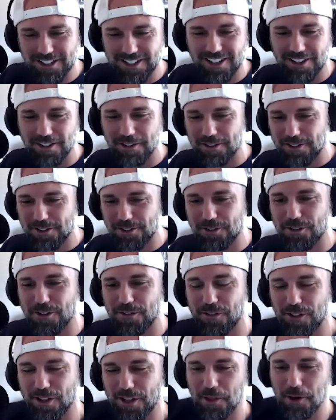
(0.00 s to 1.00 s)
you're doing it
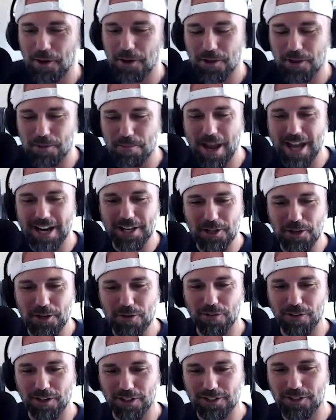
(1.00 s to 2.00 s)
for, and they're mad at you
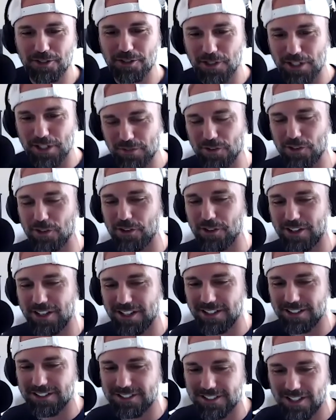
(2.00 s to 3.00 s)
because you're doing it for their kids, right?